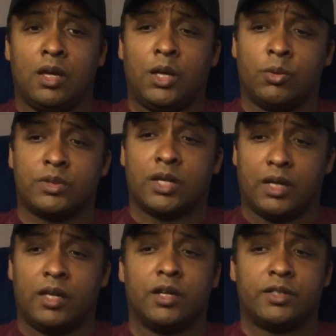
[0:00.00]
it was an
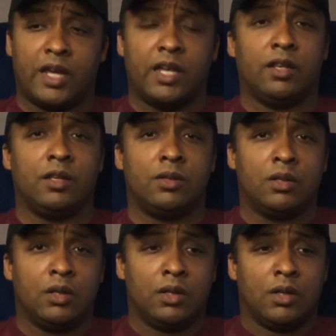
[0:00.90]
entertaining
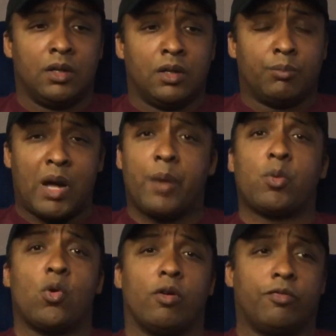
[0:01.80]

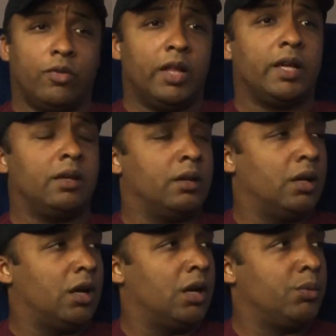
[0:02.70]
popcorn flick.
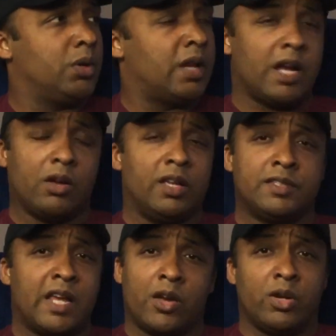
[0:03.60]

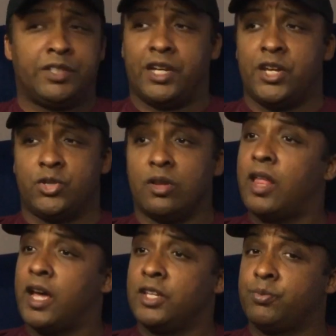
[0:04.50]
It's not going to change your
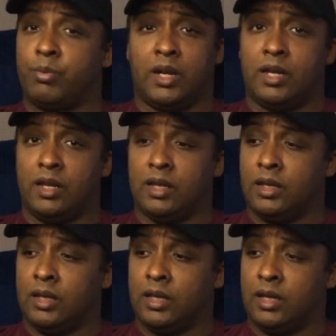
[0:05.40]
life, but
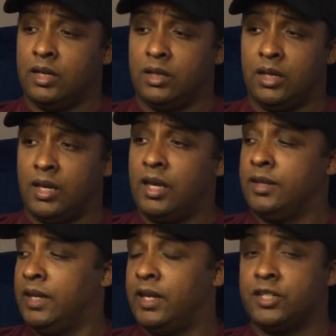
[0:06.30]

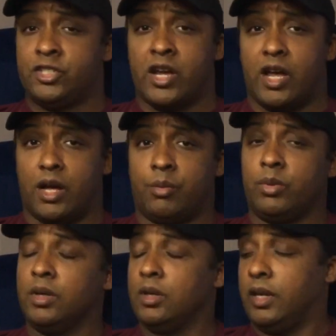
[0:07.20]
it did its job.
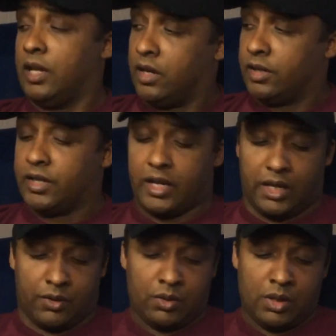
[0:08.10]
It
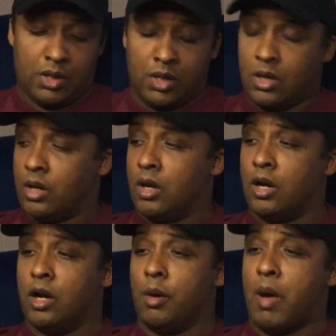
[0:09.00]
entertained.
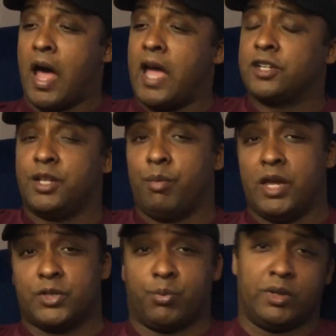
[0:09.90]
I actually
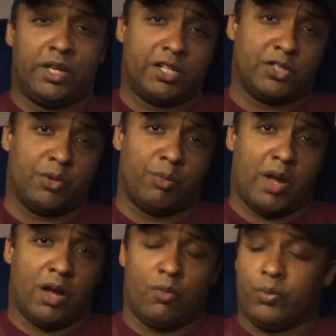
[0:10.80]
made some prediction
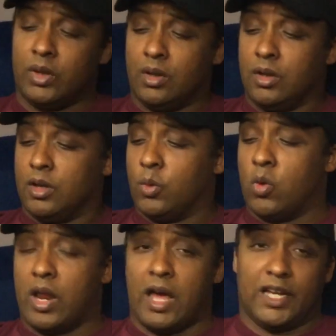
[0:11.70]
about
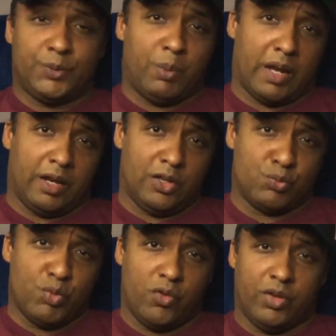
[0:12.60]
what I expected
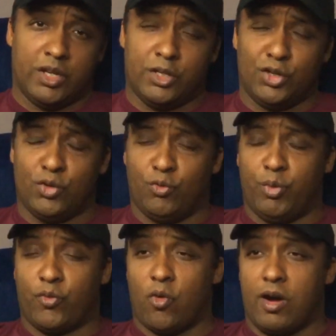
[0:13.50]
this movie to do
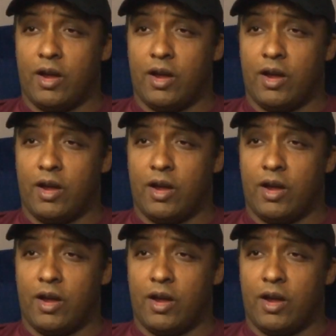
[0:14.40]
before